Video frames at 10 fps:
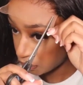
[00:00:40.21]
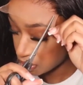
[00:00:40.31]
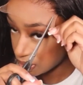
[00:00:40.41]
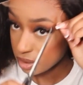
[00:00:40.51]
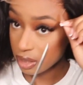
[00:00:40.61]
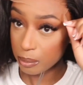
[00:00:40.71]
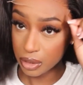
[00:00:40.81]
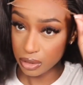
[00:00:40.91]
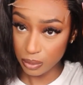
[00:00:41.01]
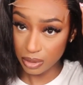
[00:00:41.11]
First thing that I'm
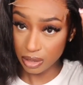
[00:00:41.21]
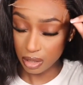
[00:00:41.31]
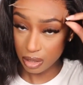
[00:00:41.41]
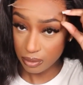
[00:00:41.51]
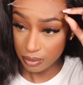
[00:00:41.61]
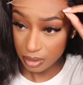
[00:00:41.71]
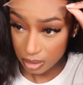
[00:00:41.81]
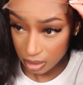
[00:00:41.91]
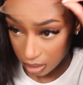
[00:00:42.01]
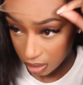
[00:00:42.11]
gonna do is cut off
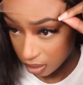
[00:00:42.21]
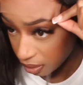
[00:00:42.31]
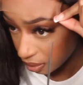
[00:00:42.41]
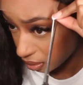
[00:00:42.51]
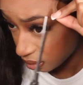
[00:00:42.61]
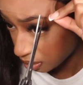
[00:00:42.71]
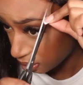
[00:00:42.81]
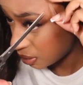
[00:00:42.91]
these like thick